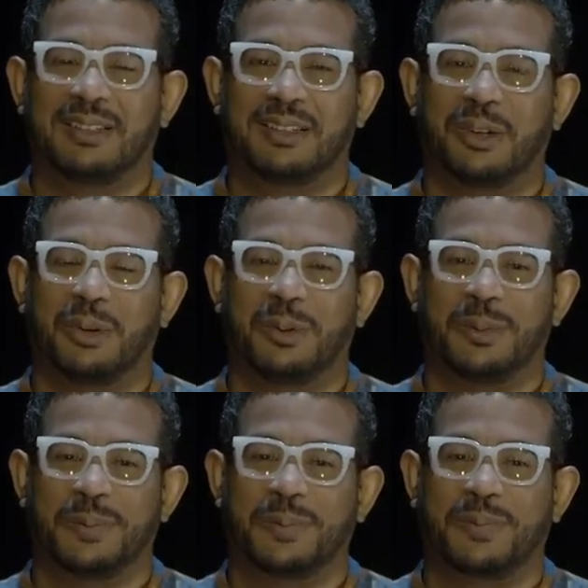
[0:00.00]

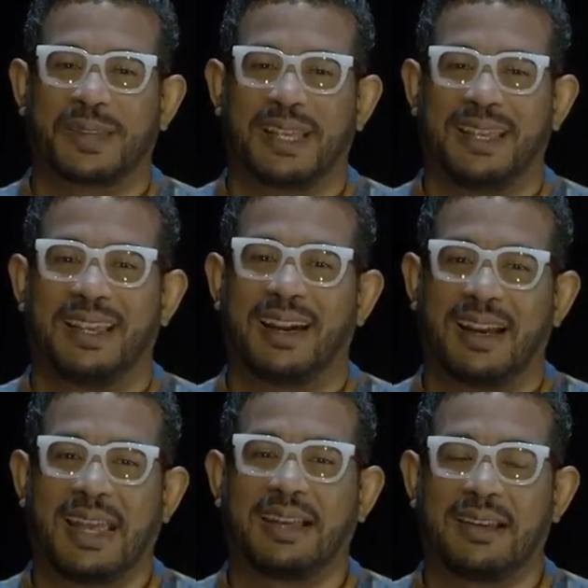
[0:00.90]
So
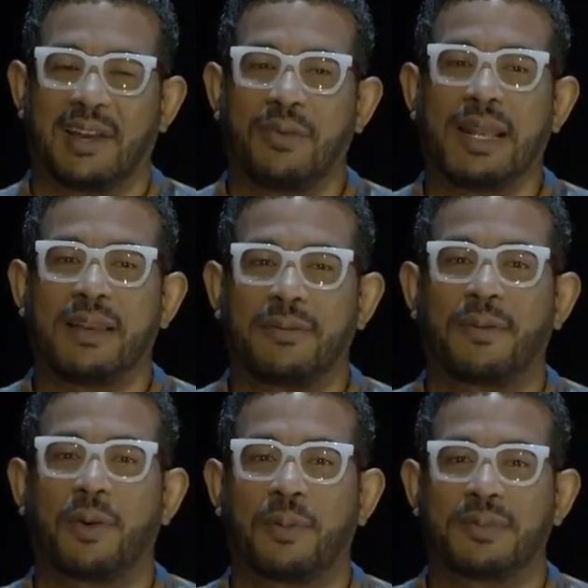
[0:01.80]
yeah, it really
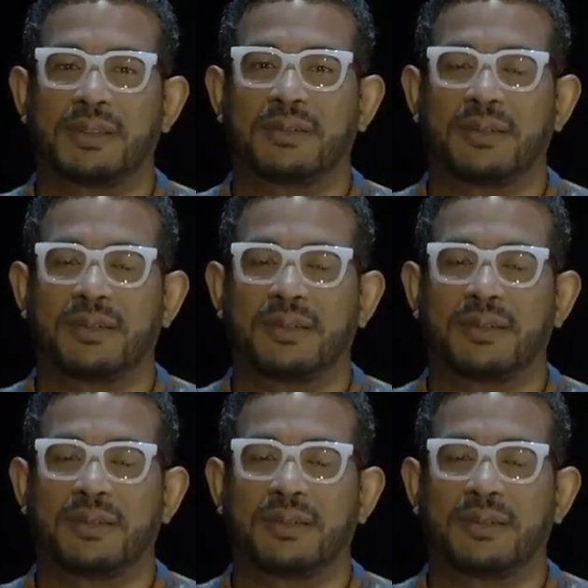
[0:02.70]
informs